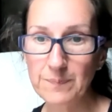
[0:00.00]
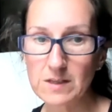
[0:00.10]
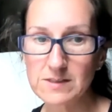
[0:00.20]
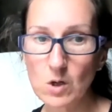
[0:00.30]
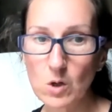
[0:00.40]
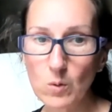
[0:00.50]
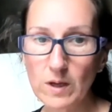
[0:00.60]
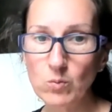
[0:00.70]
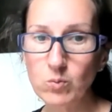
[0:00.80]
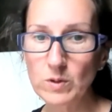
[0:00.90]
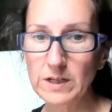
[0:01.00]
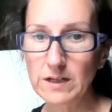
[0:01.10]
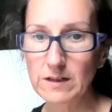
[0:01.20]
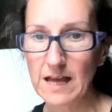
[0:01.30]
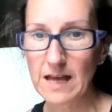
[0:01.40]
So it
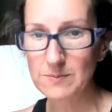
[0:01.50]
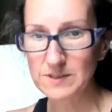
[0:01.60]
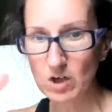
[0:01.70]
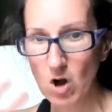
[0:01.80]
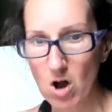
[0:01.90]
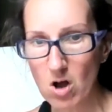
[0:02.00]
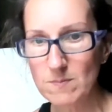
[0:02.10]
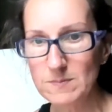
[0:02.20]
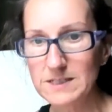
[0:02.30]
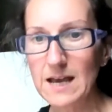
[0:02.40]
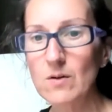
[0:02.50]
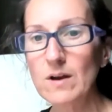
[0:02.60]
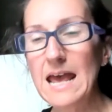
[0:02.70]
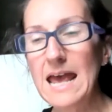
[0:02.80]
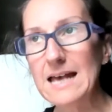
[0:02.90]
really helps to calm down,
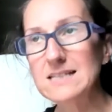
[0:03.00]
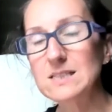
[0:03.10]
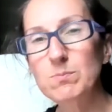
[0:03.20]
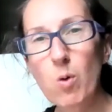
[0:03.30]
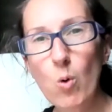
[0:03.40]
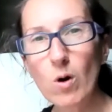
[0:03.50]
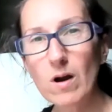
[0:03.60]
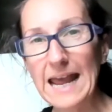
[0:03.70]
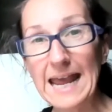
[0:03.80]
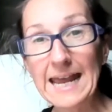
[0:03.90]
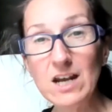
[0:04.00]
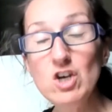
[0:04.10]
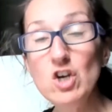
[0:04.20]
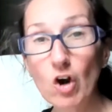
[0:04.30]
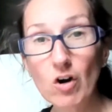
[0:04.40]
support, and
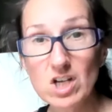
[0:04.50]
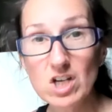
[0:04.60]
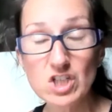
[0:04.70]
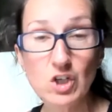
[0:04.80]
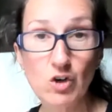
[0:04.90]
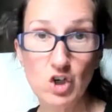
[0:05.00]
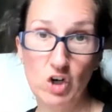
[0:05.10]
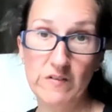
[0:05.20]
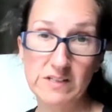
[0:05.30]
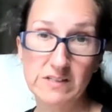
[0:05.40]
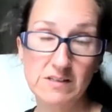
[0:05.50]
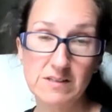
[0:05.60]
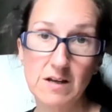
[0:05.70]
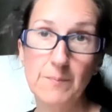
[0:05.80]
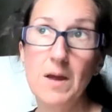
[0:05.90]
nourish your nervous
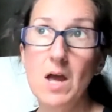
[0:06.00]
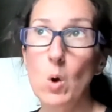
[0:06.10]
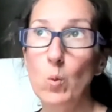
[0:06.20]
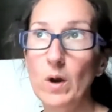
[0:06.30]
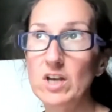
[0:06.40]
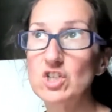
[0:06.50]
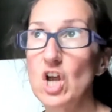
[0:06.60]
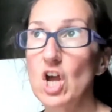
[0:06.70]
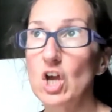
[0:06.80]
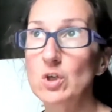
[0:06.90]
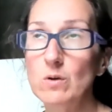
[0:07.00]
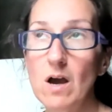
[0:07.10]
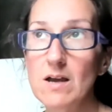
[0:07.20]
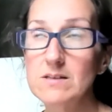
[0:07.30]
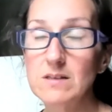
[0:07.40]
system, which you
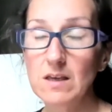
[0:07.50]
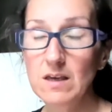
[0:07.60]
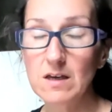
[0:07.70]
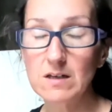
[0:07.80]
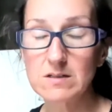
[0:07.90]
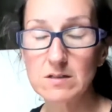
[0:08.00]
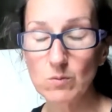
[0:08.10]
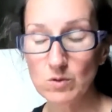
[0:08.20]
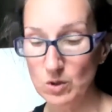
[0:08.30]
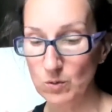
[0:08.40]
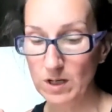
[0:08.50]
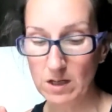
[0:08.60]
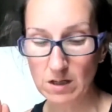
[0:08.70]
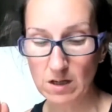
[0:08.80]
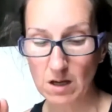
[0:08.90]
guys hit
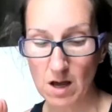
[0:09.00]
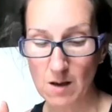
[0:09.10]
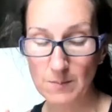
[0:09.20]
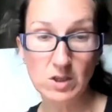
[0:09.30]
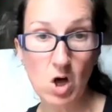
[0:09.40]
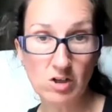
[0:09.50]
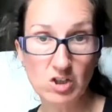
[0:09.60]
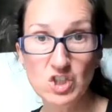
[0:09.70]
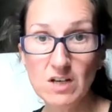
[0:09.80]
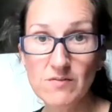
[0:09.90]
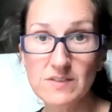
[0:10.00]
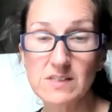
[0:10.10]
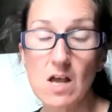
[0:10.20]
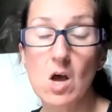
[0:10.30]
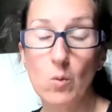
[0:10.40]
doing long shifts
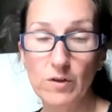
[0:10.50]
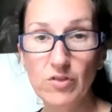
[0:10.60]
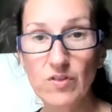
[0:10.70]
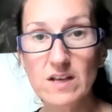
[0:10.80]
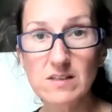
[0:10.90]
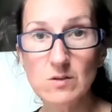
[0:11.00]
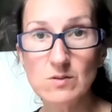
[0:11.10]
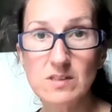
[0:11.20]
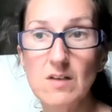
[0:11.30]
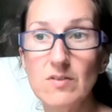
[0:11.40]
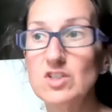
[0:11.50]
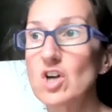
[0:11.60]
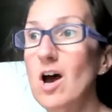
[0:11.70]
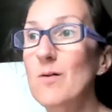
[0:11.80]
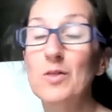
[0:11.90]
with things that you see on the
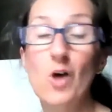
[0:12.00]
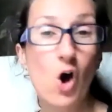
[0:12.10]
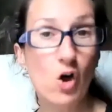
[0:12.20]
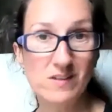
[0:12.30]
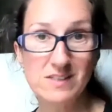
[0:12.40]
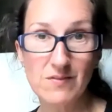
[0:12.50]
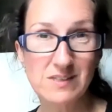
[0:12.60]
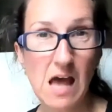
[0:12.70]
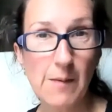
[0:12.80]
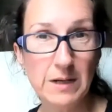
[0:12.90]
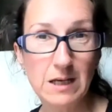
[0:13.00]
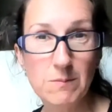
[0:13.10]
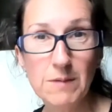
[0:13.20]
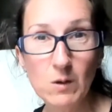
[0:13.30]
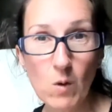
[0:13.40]
job, with all the stuff that's happening in
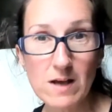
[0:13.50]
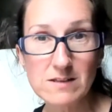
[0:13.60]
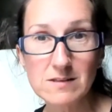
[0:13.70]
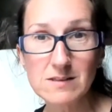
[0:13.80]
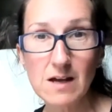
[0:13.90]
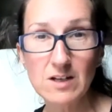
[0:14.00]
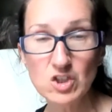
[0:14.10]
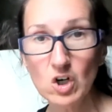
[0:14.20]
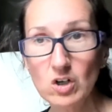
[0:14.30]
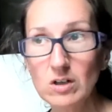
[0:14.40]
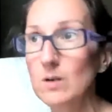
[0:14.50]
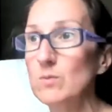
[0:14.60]
midwives inside internally,